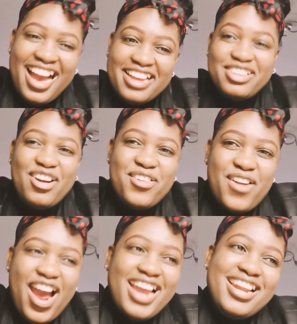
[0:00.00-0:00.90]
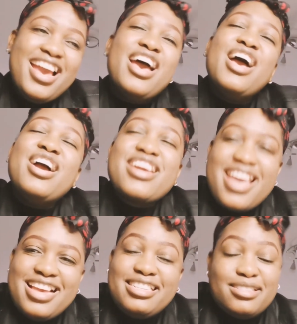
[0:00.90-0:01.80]
I know, right?
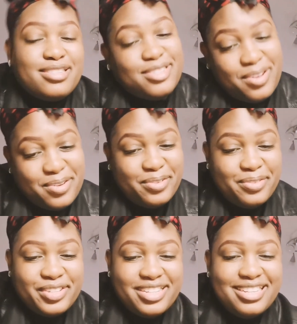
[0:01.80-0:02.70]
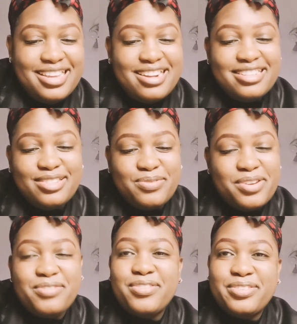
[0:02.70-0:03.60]
Yes, so it is
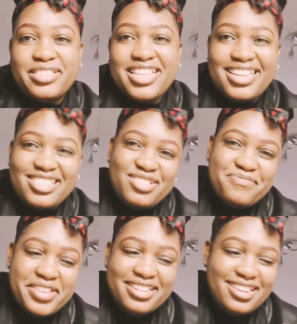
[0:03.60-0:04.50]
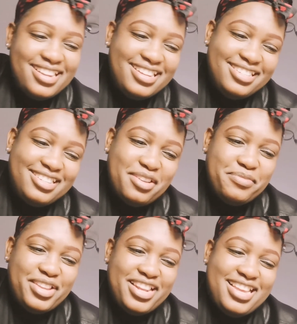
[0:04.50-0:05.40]
one of those things you meet here in
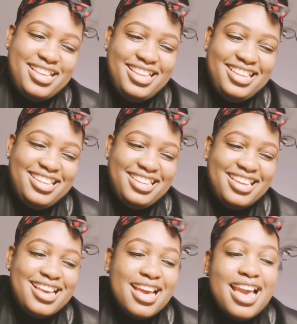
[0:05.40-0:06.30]
Germany.